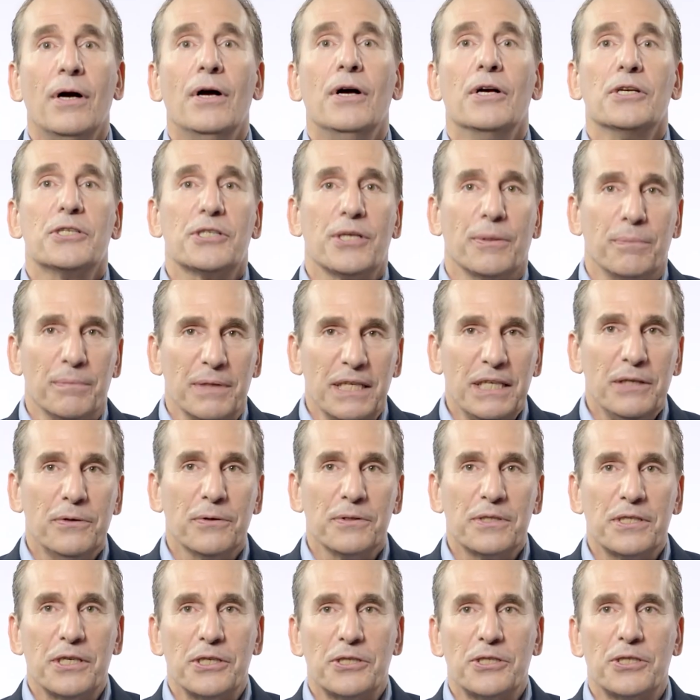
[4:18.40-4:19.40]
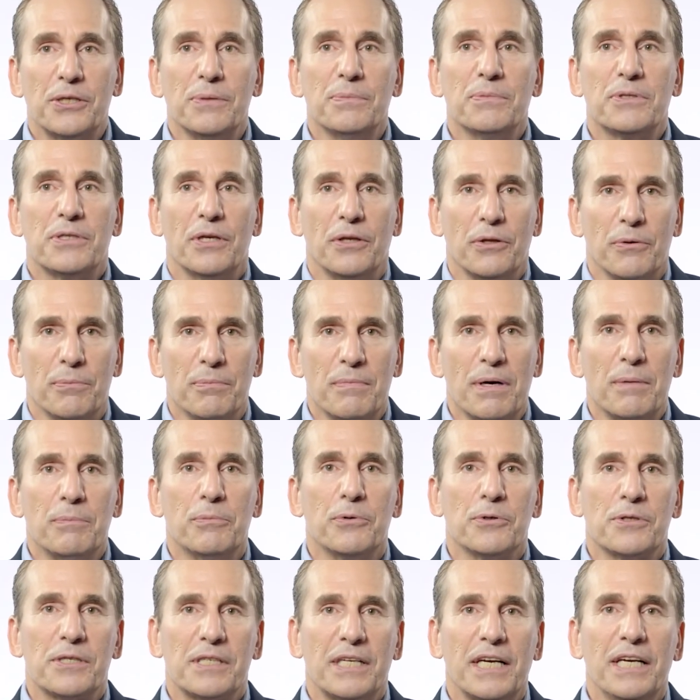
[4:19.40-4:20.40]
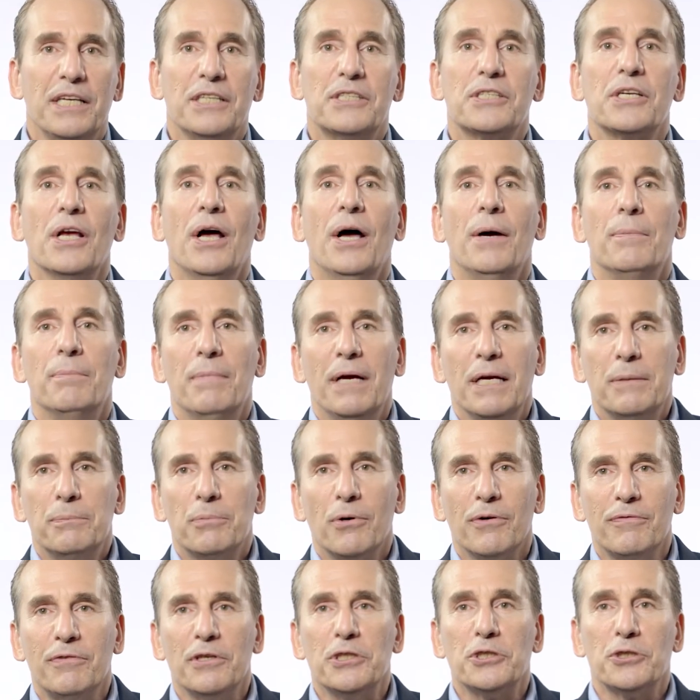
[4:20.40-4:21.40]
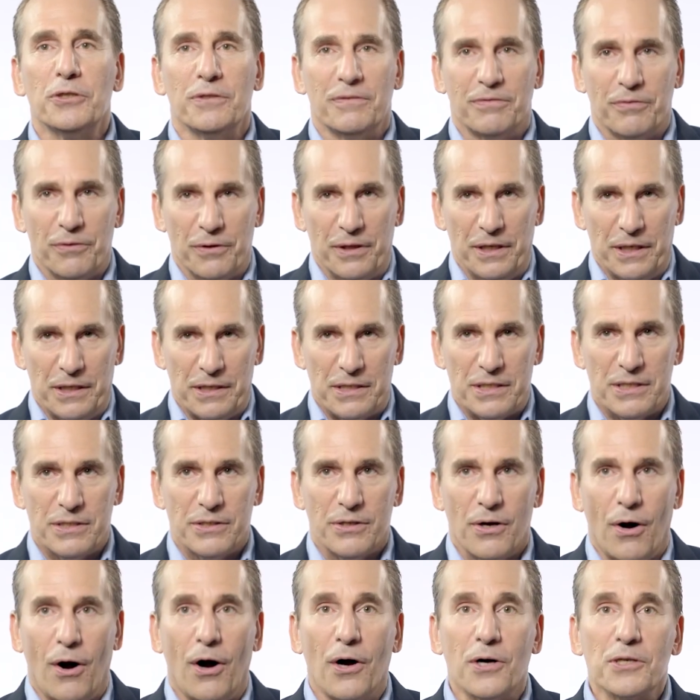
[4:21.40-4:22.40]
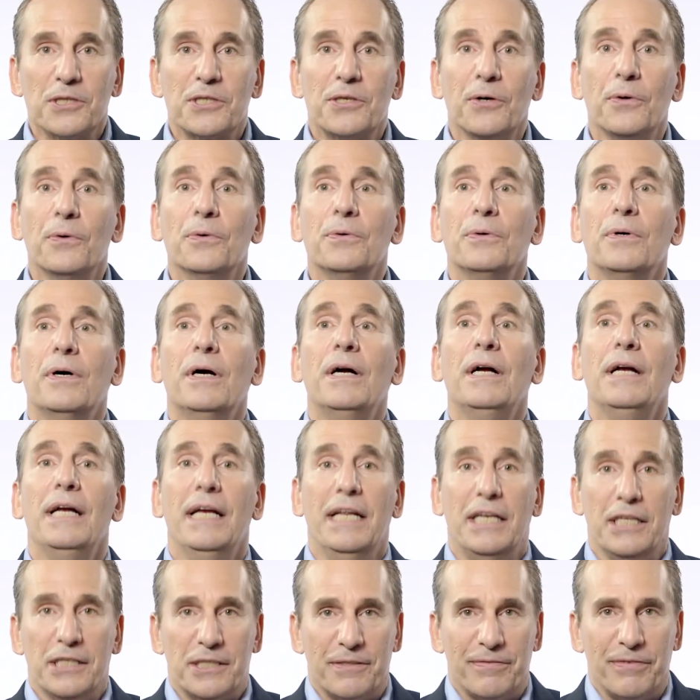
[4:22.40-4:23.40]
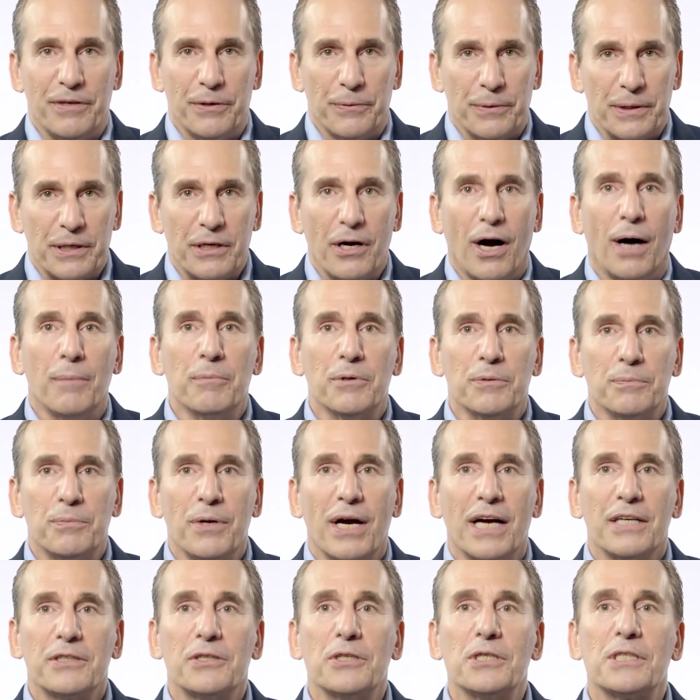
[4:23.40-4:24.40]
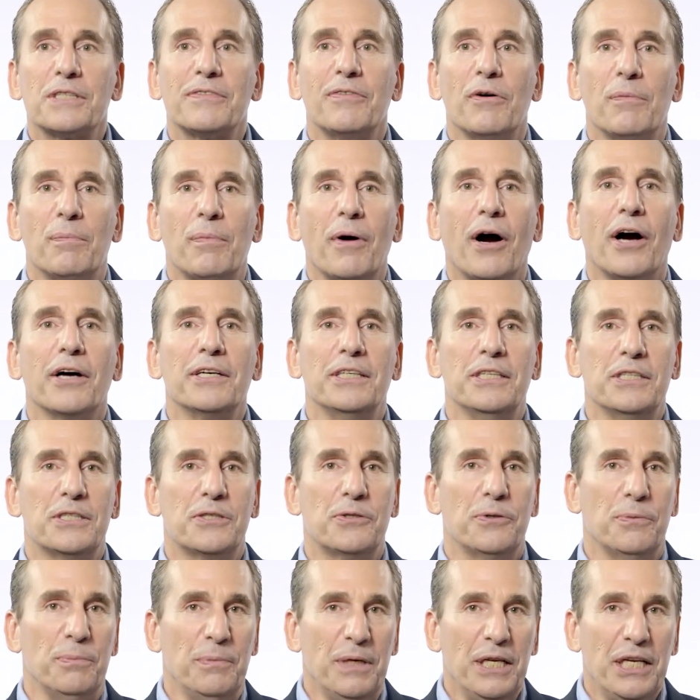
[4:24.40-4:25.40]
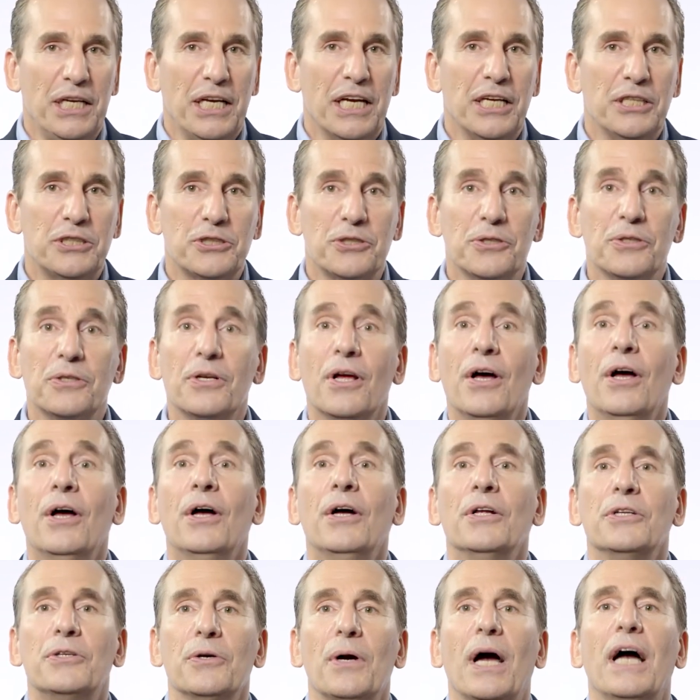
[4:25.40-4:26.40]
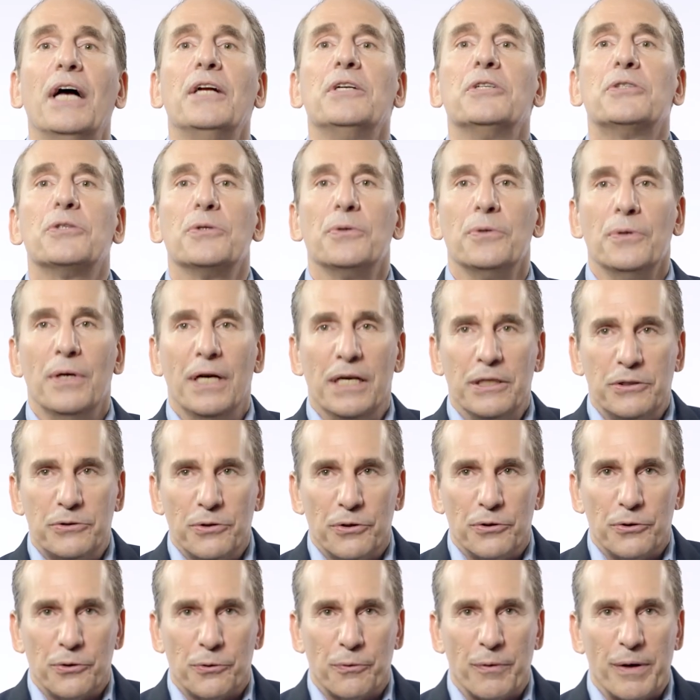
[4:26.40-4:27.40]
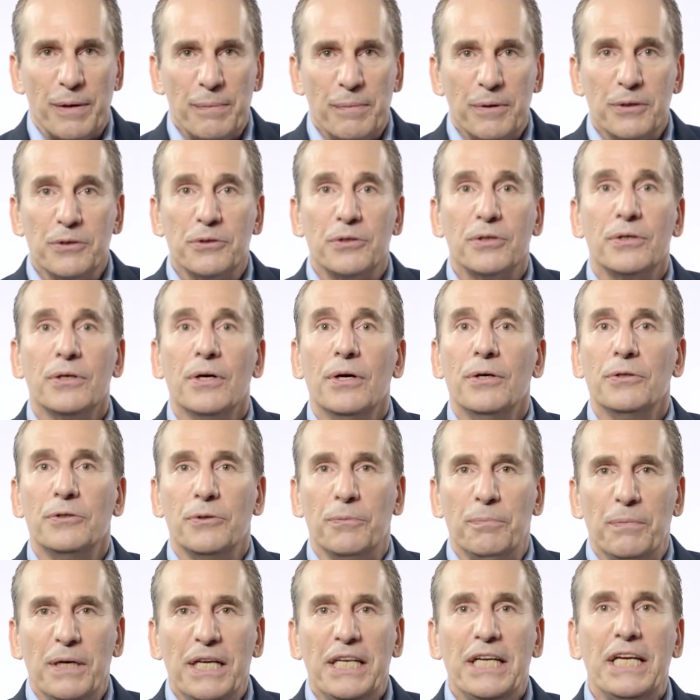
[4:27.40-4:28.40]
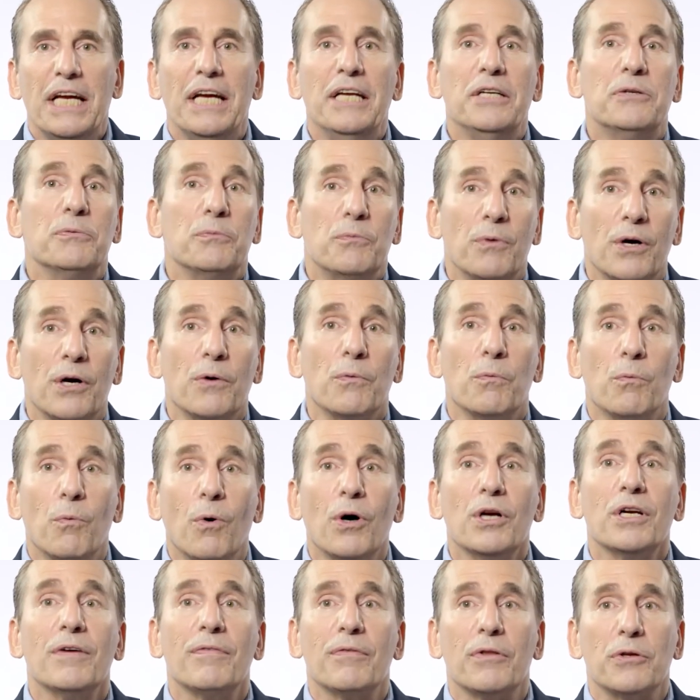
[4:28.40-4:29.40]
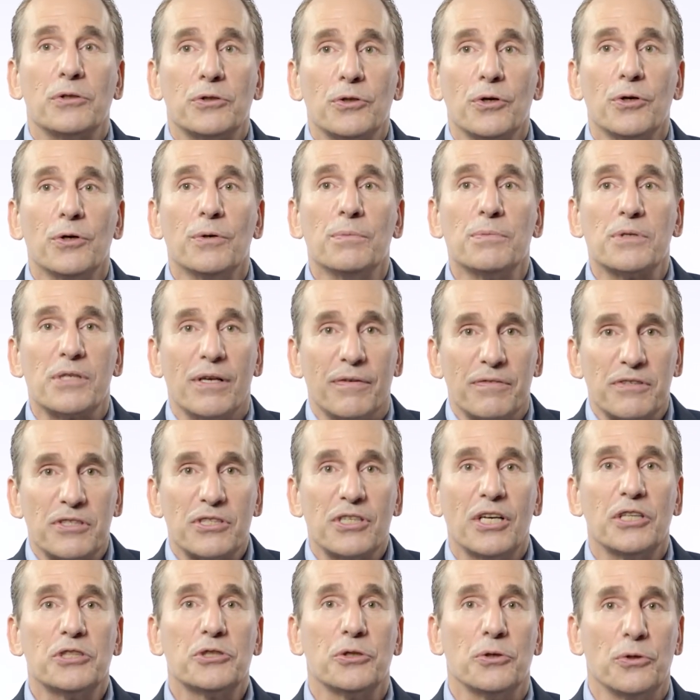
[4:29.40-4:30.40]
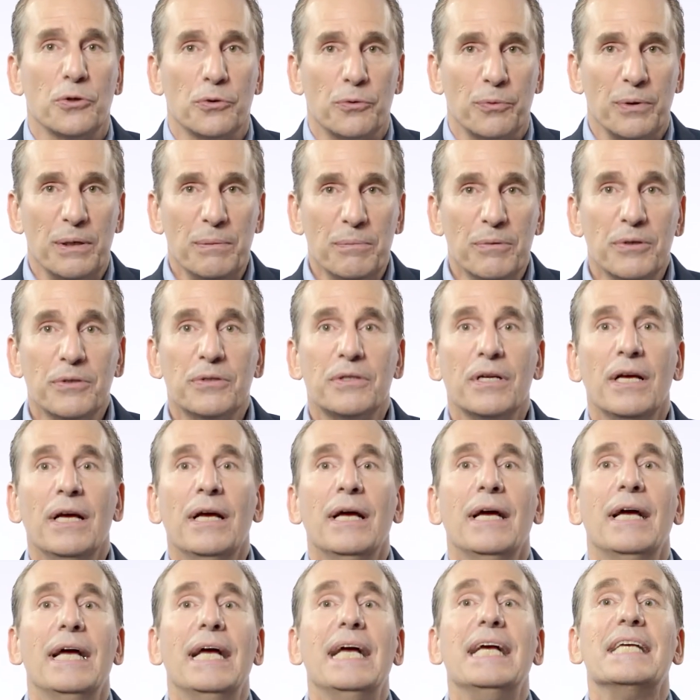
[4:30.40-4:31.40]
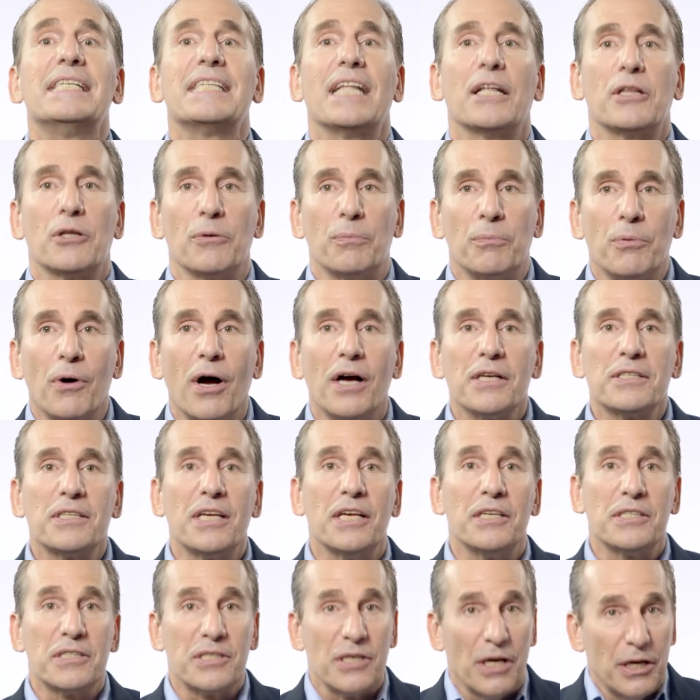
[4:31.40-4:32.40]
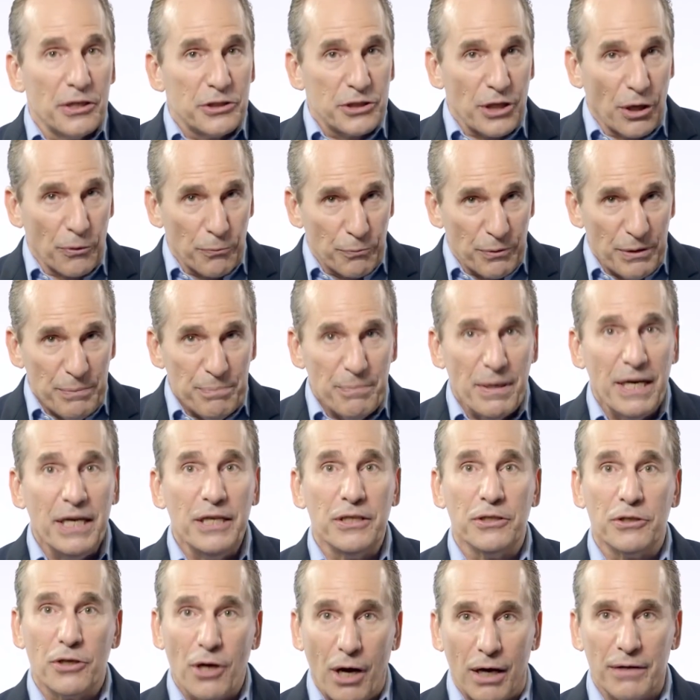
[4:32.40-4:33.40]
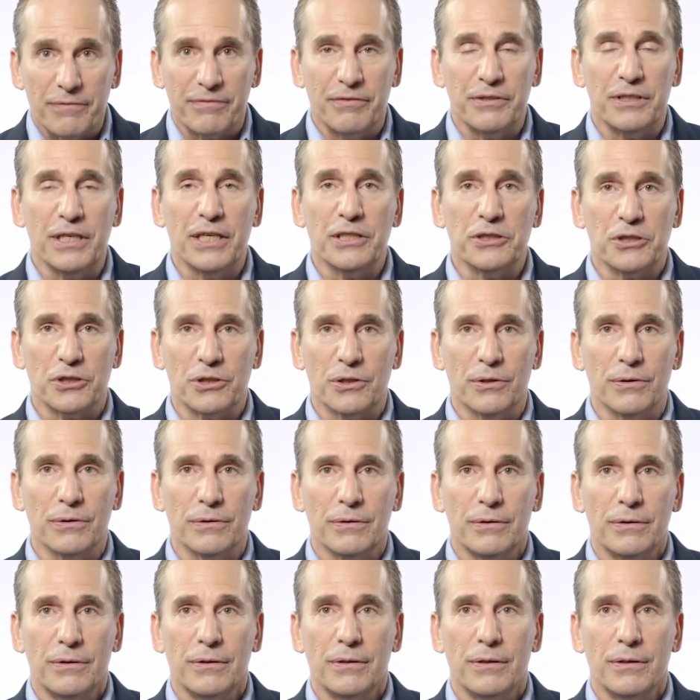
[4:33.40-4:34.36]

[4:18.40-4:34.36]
Some legal systems in the member states make provision for this. Also, it is very common practice for parties to mediation to enter into an agreement to mediate where one of the terms of such an agreement is that the process shall remain confidential.